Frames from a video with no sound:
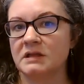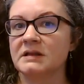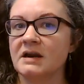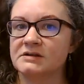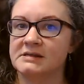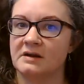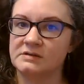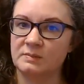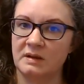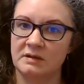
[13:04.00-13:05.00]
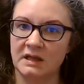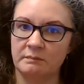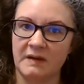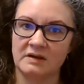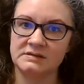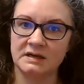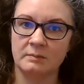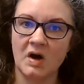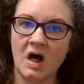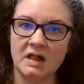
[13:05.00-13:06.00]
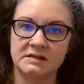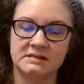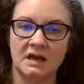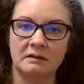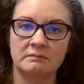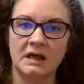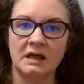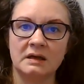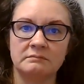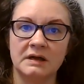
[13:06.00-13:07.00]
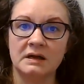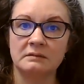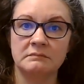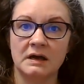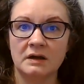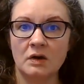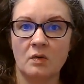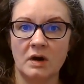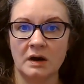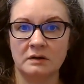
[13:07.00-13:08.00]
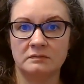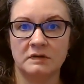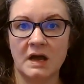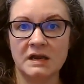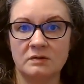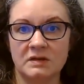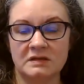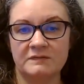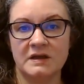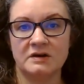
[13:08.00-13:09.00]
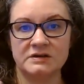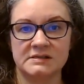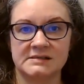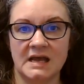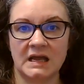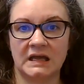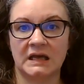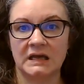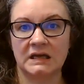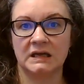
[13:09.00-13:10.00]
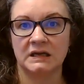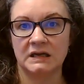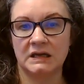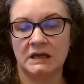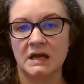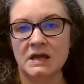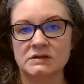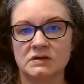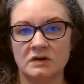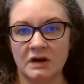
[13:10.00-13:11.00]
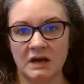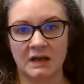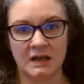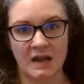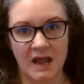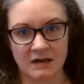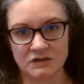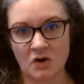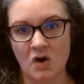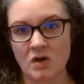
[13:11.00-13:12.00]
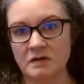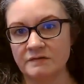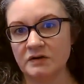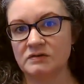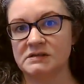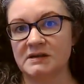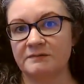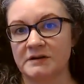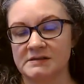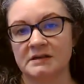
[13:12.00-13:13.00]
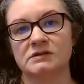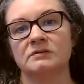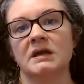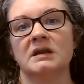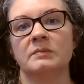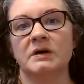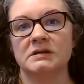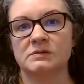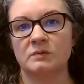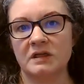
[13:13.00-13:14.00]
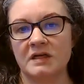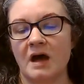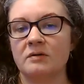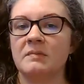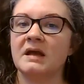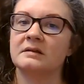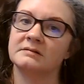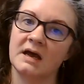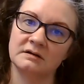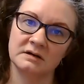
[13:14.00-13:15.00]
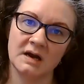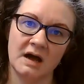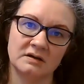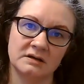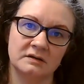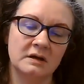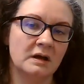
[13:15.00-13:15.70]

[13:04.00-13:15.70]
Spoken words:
the letter sounds, and maybe like bouncing a ball and saying b, b, b, or cutting with the fingers and saying k, k, k. So they're going to connect all of those different sensory inputs with how to make the letter, how to